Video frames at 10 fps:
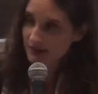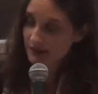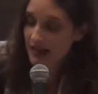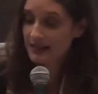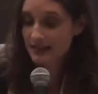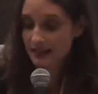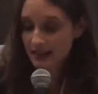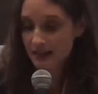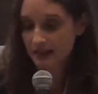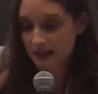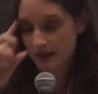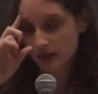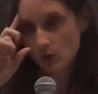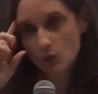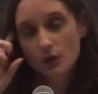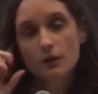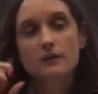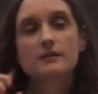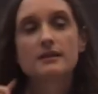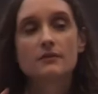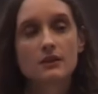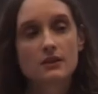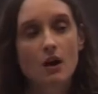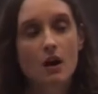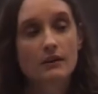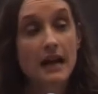As a kid, uh, the words of the song,